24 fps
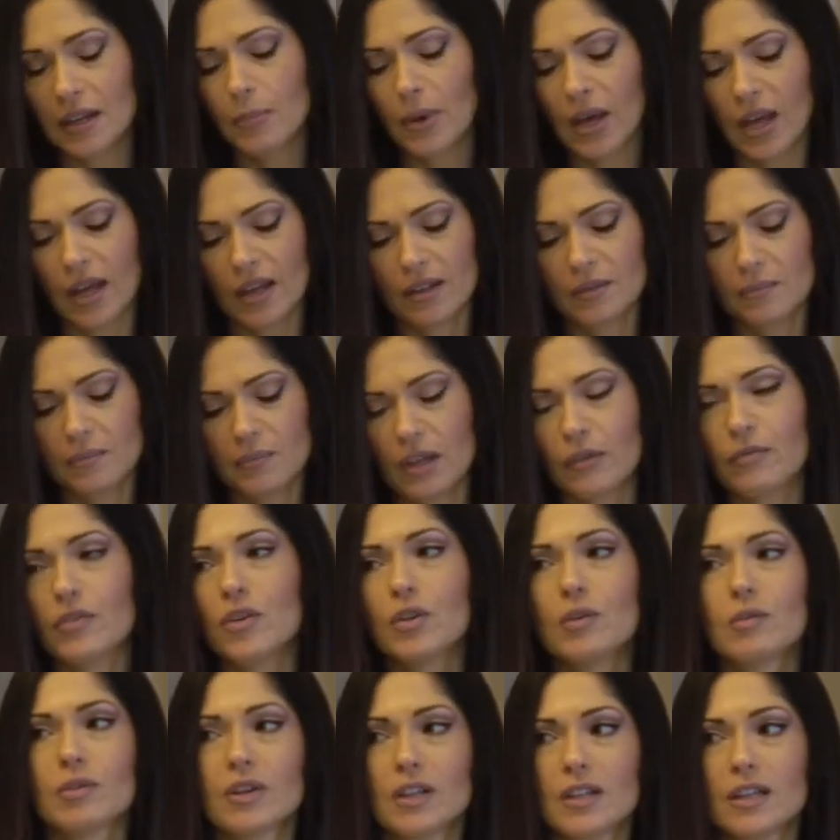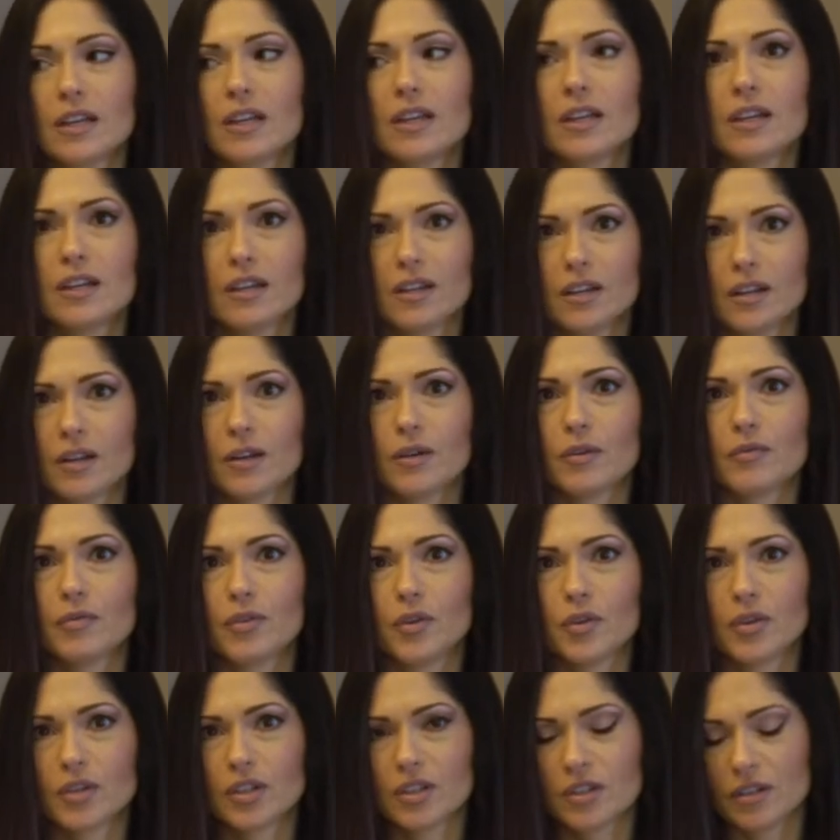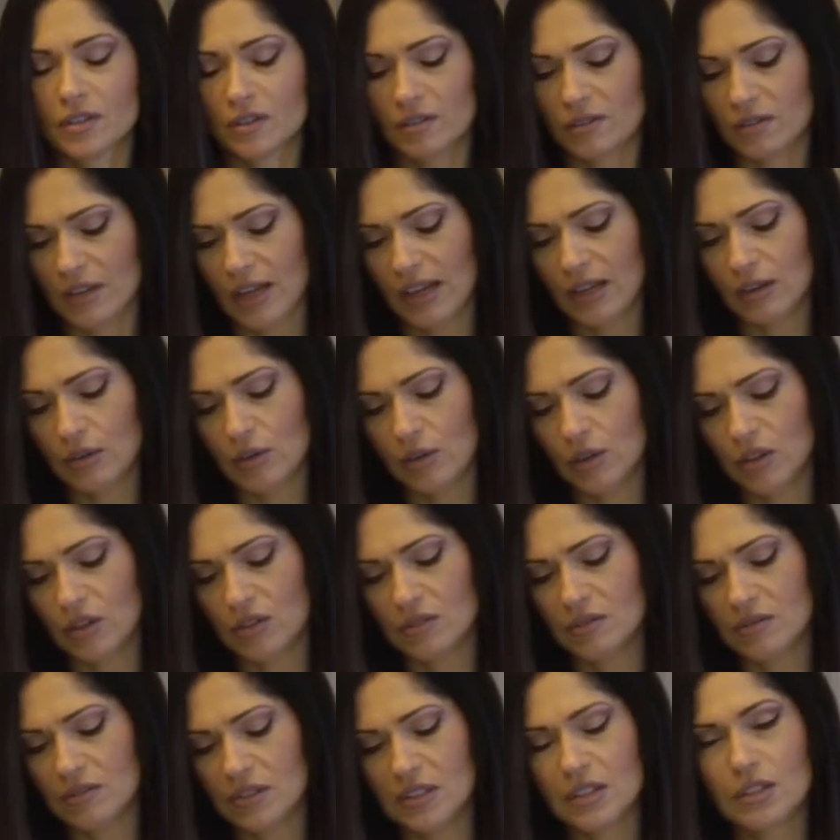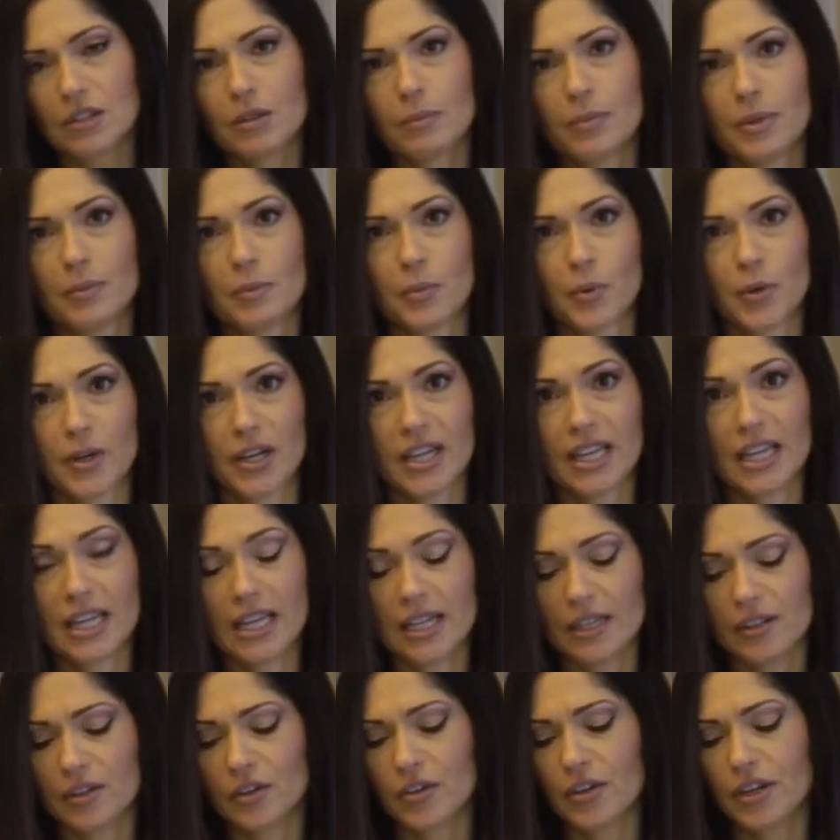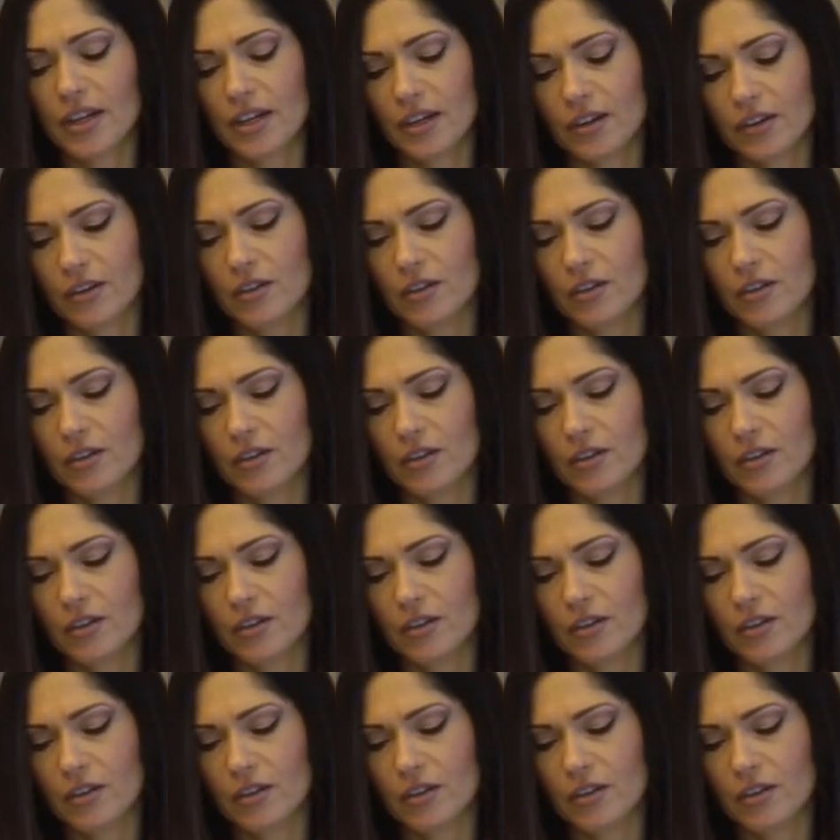But if you really, if you can handle a little bit more heat in your hair,